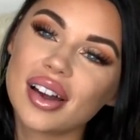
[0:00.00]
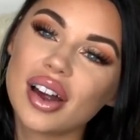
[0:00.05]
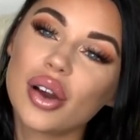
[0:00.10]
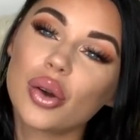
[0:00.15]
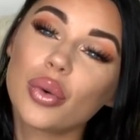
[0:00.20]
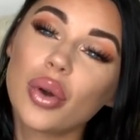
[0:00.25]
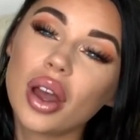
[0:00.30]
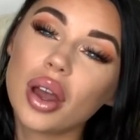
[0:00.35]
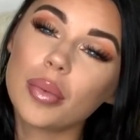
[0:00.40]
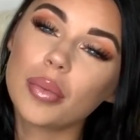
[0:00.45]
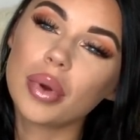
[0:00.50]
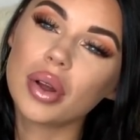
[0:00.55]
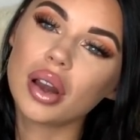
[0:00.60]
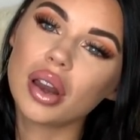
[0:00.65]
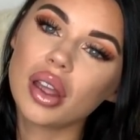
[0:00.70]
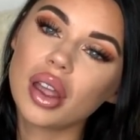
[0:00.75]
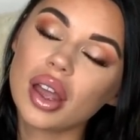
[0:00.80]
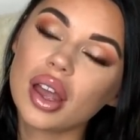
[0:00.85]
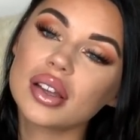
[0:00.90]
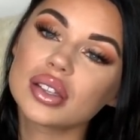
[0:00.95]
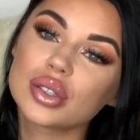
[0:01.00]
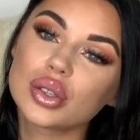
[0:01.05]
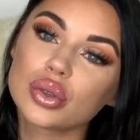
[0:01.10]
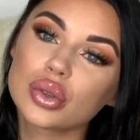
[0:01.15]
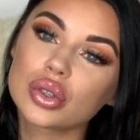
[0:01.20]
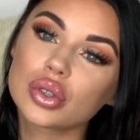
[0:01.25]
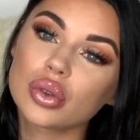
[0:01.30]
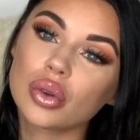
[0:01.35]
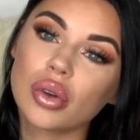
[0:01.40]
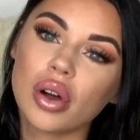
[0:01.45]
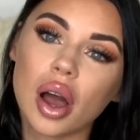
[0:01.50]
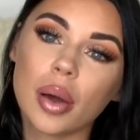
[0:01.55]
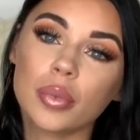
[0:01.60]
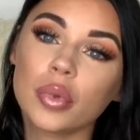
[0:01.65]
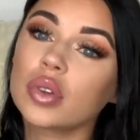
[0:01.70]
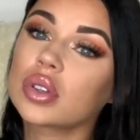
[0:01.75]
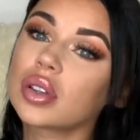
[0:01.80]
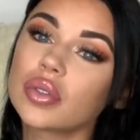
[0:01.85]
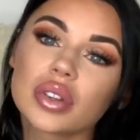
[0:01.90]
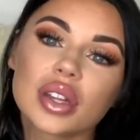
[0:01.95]
Rambly, as usual. I'm
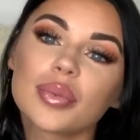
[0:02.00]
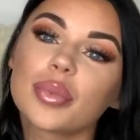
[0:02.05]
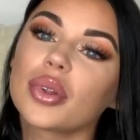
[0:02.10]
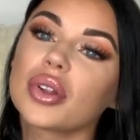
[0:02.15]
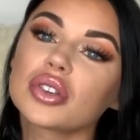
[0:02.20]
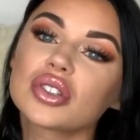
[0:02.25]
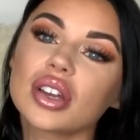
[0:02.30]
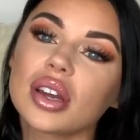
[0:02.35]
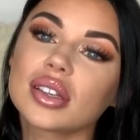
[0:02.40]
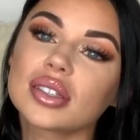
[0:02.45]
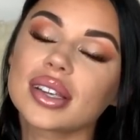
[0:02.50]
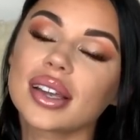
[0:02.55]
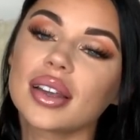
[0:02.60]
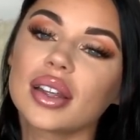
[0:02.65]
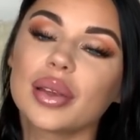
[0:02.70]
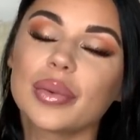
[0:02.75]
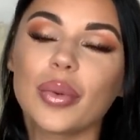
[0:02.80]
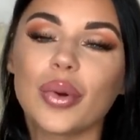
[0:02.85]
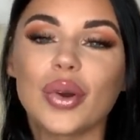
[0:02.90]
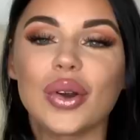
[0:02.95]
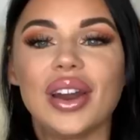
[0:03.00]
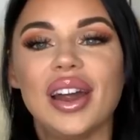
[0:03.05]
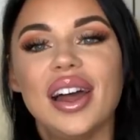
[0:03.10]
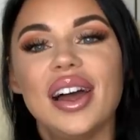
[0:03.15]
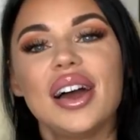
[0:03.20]
not even apologizing anymore.